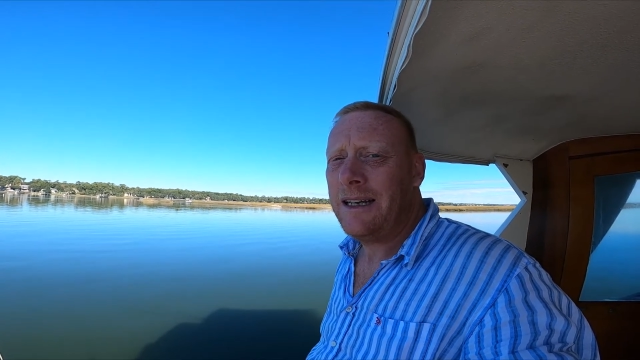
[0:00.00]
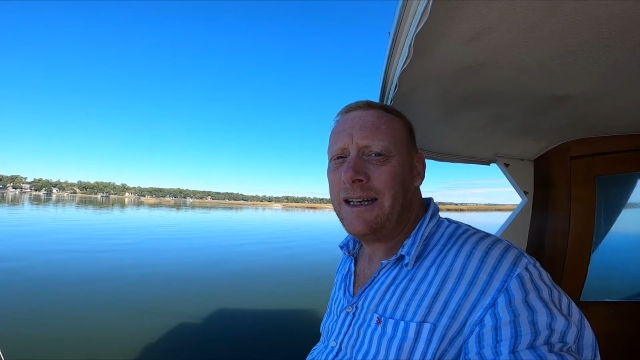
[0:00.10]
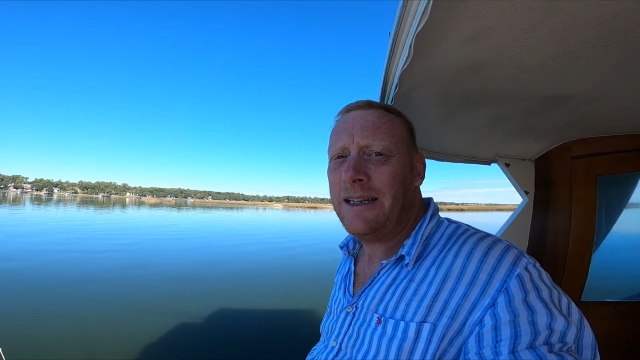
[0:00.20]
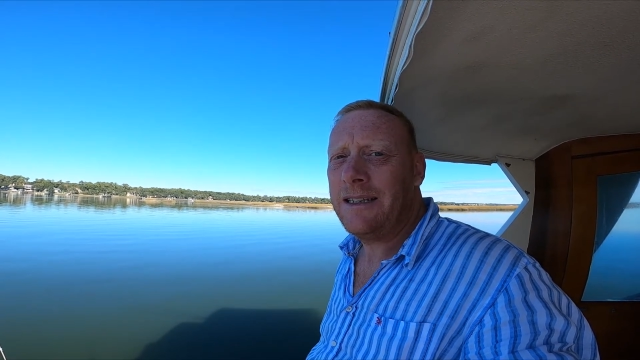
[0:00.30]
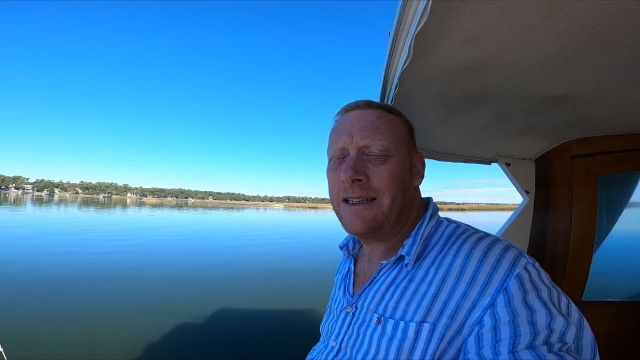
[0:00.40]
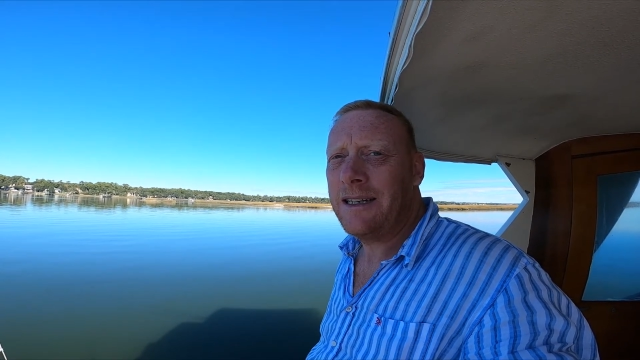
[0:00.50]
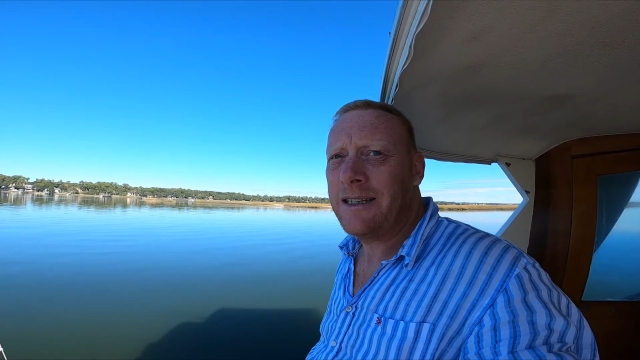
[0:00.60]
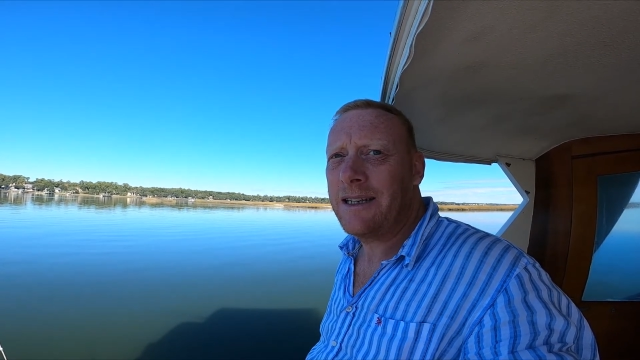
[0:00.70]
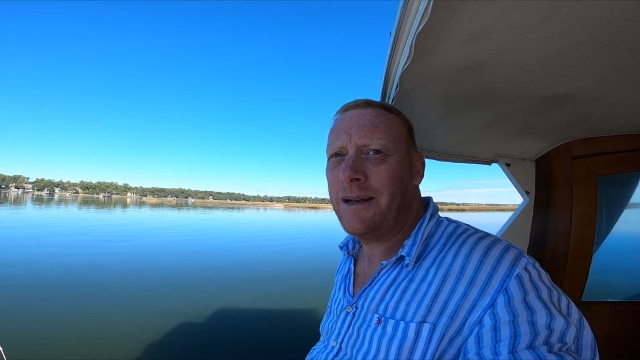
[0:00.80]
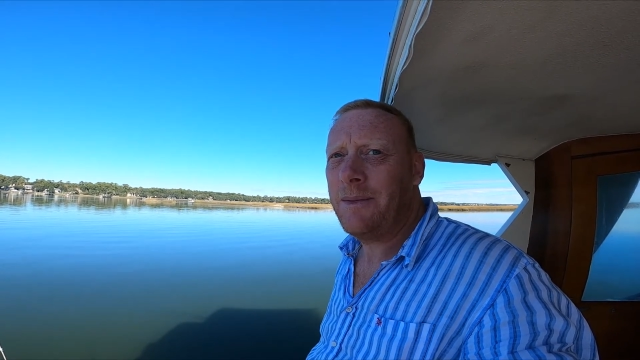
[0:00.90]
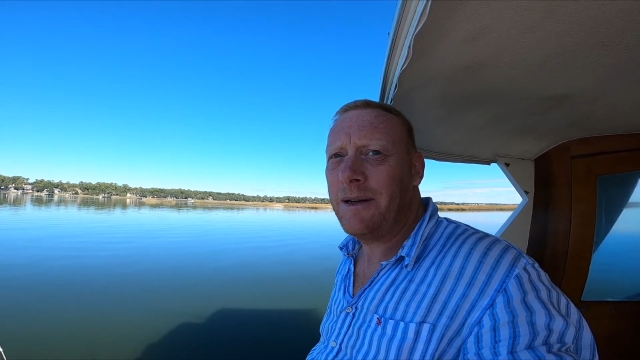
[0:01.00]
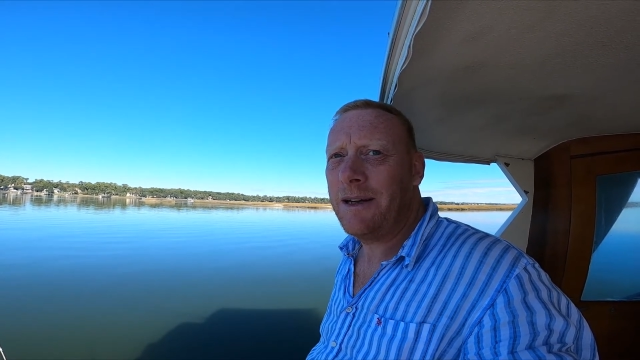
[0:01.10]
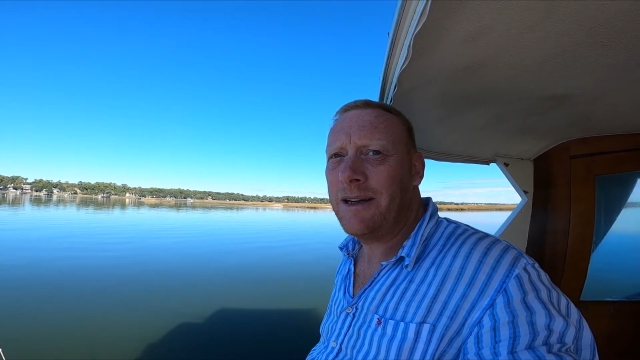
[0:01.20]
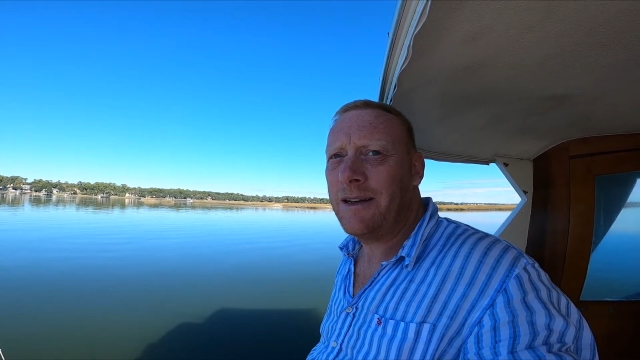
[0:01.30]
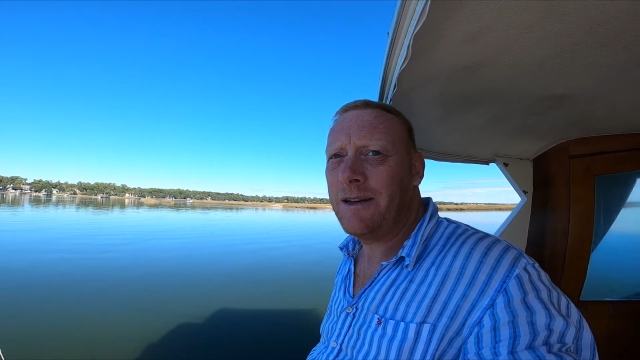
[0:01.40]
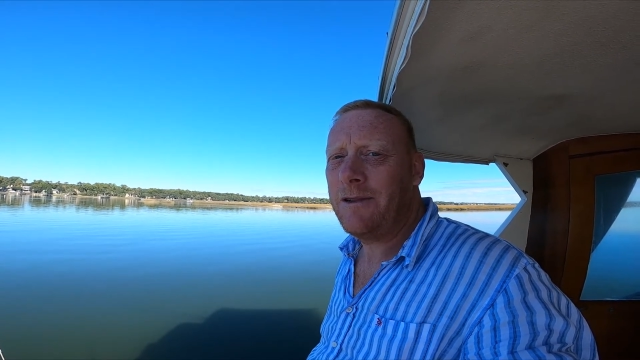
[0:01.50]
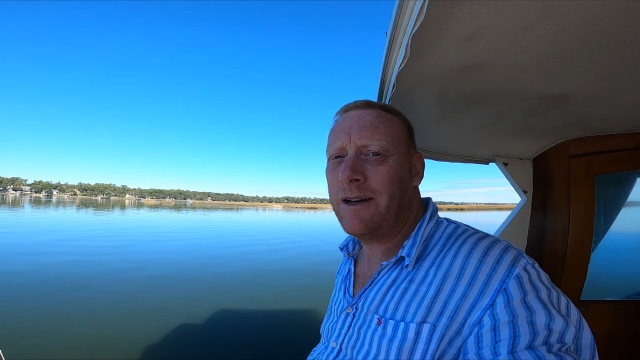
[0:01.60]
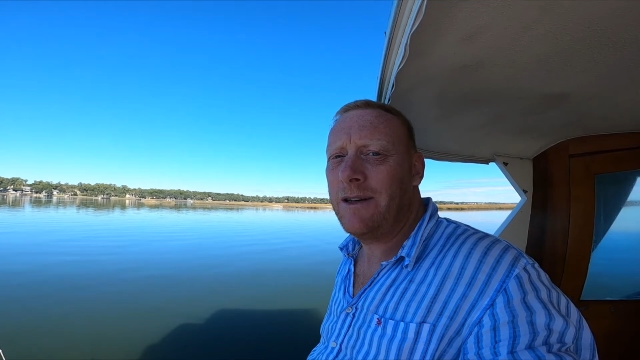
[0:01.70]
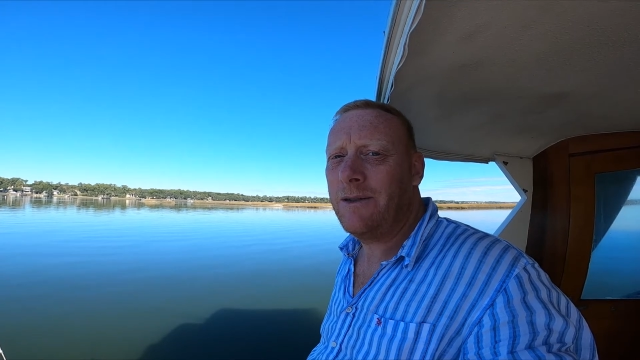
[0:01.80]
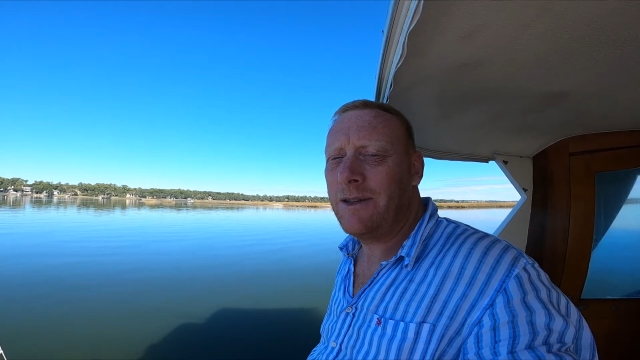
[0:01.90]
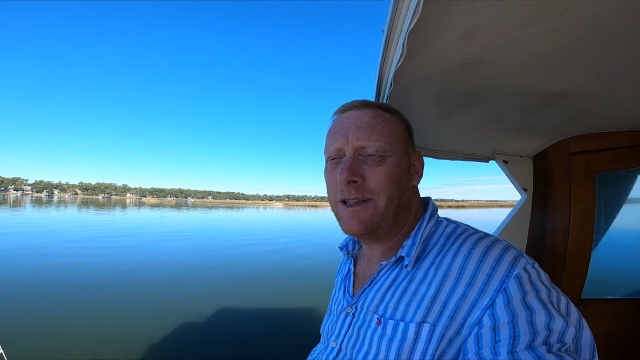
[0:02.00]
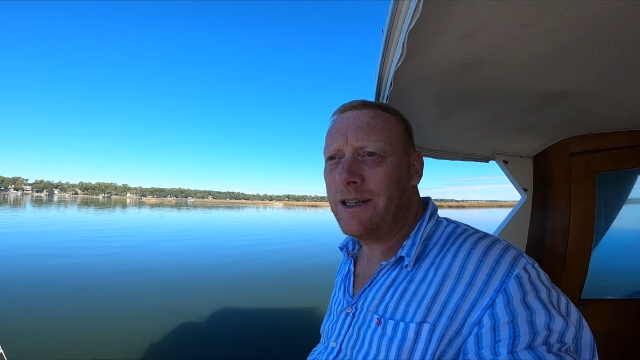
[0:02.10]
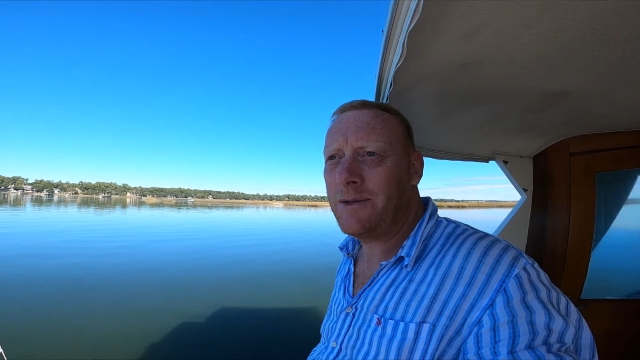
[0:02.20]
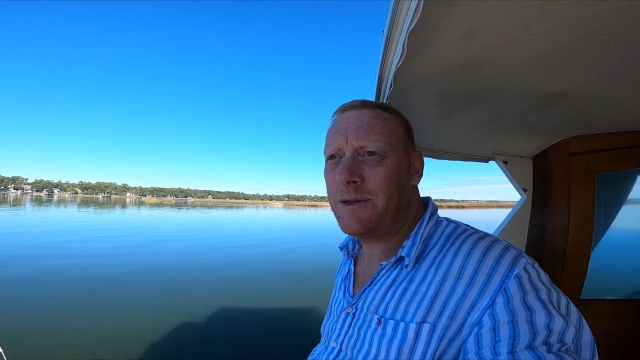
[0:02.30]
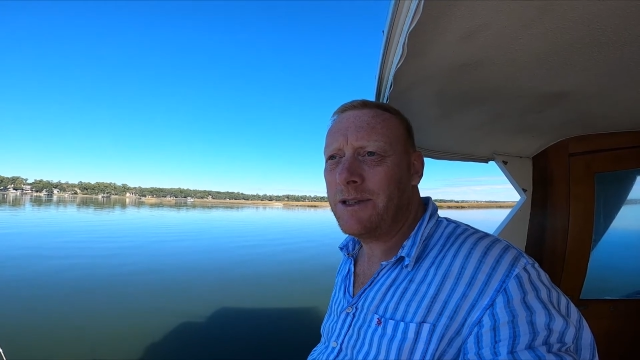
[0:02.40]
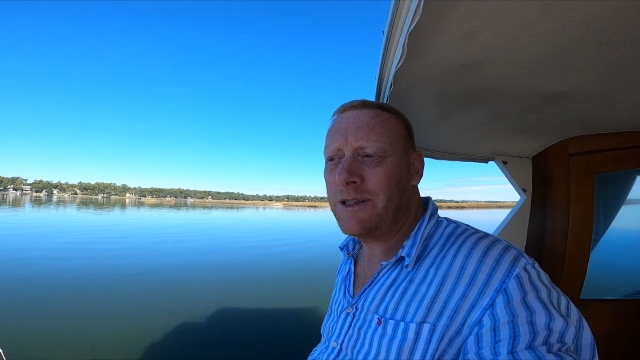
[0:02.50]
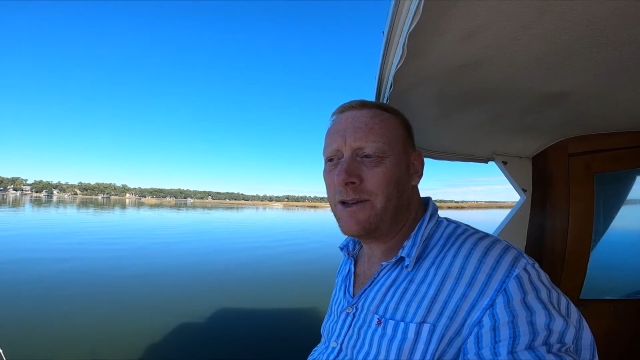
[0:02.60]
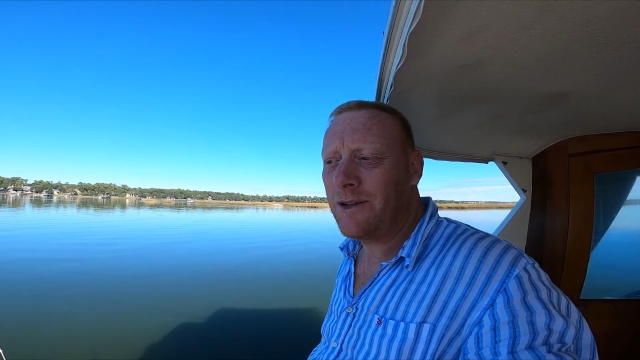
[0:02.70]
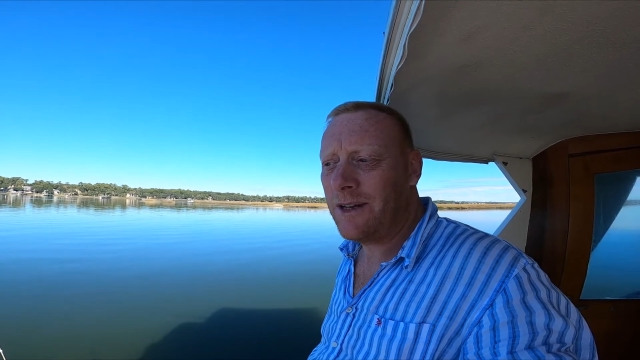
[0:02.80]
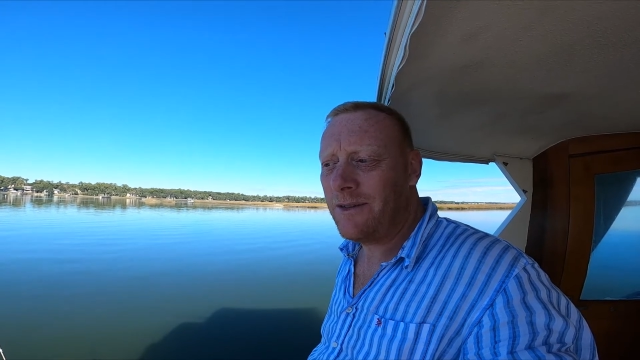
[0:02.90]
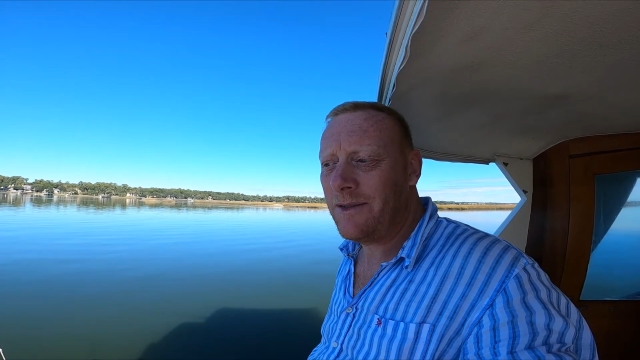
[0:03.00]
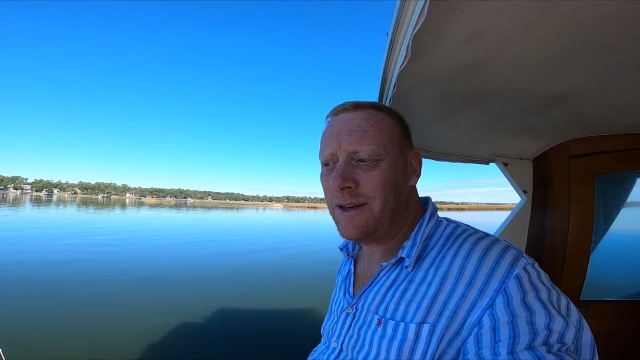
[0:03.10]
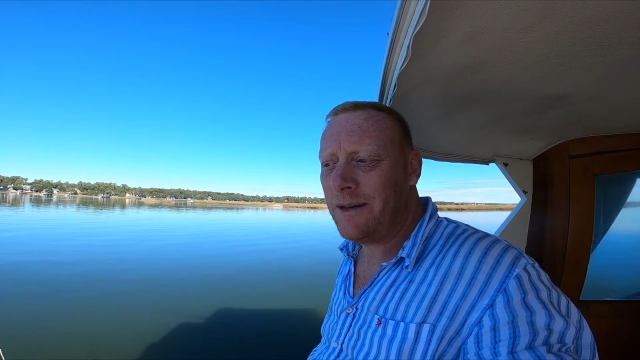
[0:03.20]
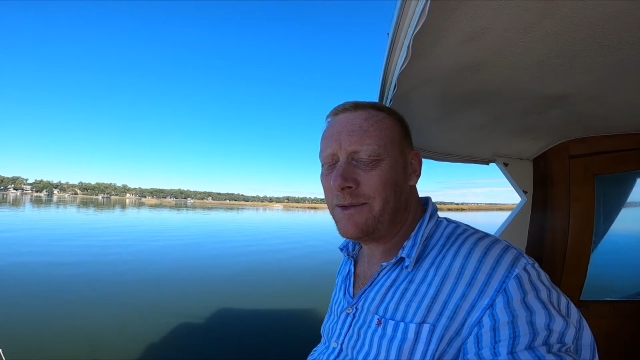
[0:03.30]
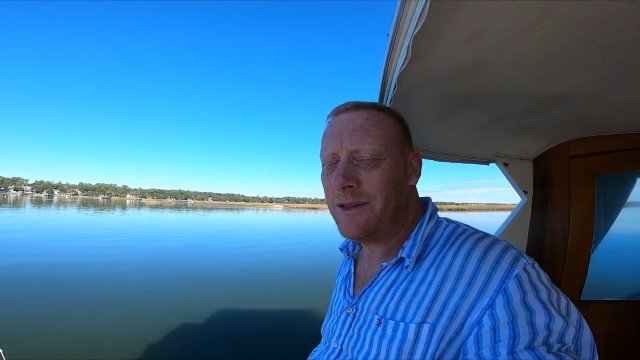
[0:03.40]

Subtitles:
is slipping and creating all the dust, which is clogging everything up.